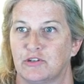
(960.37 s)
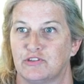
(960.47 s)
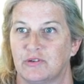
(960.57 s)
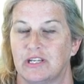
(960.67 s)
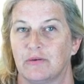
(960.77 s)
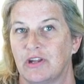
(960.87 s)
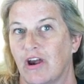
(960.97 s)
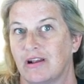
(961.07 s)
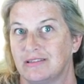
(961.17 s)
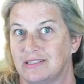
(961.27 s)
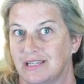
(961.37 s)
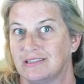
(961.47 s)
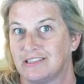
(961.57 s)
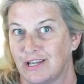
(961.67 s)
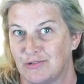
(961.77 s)
So here we are at
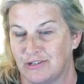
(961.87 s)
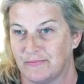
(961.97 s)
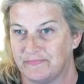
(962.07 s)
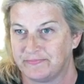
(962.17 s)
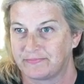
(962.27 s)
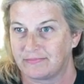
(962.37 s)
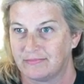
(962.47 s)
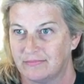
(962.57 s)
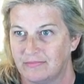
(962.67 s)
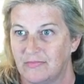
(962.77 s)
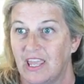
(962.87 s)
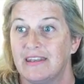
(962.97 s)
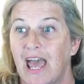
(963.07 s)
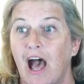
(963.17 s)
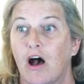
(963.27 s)
ZXW.
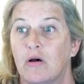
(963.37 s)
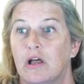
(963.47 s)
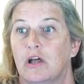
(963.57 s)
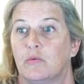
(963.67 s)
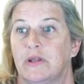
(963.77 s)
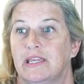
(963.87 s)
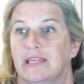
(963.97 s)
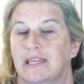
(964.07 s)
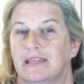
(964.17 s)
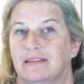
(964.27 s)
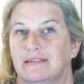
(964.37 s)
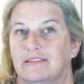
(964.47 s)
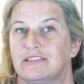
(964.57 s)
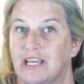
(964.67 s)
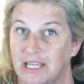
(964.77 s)
And now we can
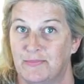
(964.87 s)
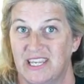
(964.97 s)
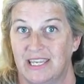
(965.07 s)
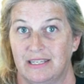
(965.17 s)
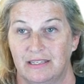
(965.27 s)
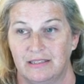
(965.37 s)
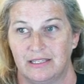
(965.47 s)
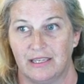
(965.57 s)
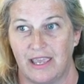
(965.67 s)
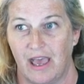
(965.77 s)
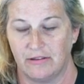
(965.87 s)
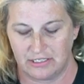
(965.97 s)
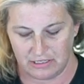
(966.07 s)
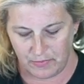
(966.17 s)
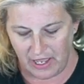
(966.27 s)
type in the account
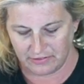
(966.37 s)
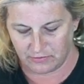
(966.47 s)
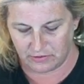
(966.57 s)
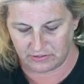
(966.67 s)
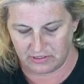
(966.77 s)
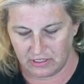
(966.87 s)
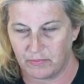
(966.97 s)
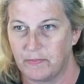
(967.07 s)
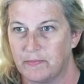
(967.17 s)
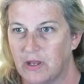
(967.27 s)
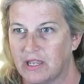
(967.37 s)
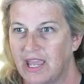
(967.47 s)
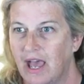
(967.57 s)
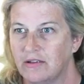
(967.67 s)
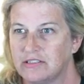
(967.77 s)
and the password. So the
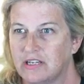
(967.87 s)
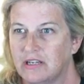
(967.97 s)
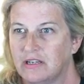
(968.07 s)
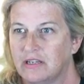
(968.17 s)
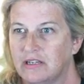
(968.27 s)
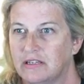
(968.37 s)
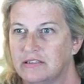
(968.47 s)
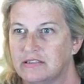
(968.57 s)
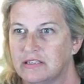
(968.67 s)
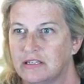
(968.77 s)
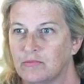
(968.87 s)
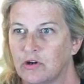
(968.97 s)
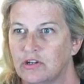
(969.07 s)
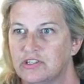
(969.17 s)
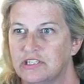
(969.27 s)
account is
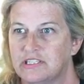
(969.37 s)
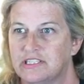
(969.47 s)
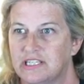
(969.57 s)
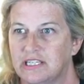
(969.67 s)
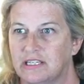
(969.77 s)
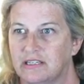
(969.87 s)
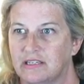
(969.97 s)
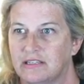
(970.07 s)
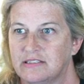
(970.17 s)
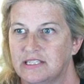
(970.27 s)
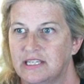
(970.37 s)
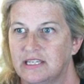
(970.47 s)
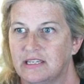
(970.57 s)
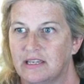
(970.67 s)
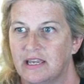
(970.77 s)
emergency
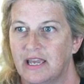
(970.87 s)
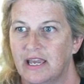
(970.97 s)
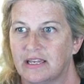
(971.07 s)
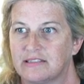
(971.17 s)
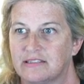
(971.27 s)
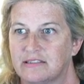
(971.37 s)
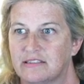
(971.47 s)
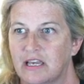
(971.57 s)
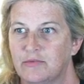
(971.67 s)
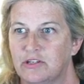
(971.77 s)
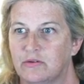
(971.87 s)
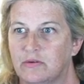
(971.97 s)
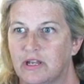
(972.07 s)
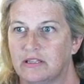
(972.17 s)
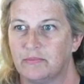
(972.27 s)

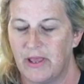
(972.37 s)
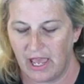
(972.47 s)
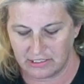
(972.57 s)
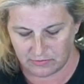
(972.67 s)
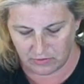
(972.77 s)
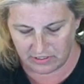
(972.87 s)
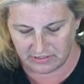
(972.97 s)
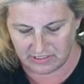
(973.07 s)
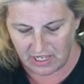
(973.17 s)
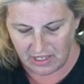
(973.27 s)
ZXW and the password is